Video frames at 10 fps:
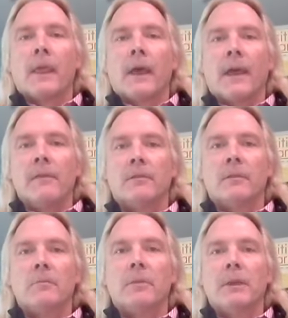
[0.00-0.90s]
I
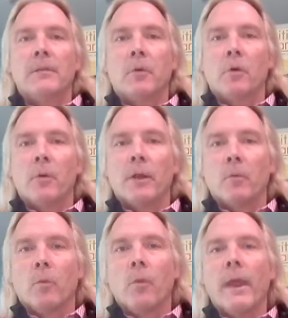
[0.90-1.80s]
see people with
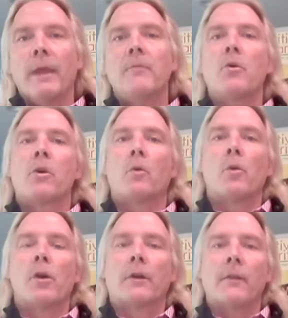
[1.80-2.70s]
way more
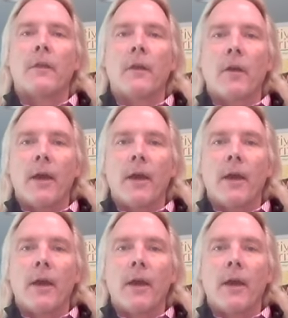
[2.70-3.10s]
work than they're